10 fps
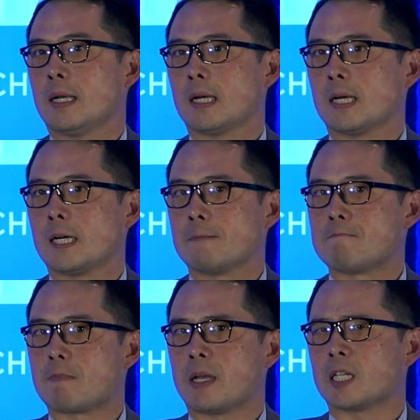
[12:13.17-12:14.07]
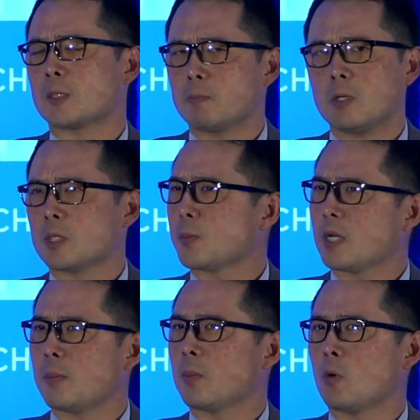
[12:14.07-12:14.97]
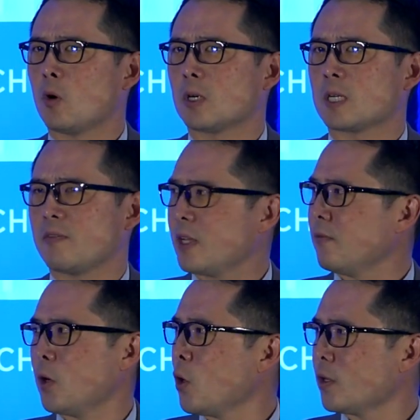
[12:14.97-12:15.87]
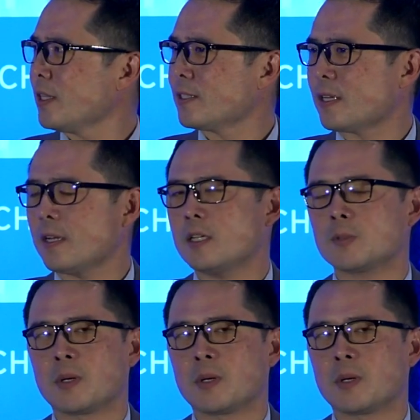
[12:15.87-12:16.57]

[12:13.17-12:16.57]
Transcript: And this, it's becoming more kind of in vogue these days,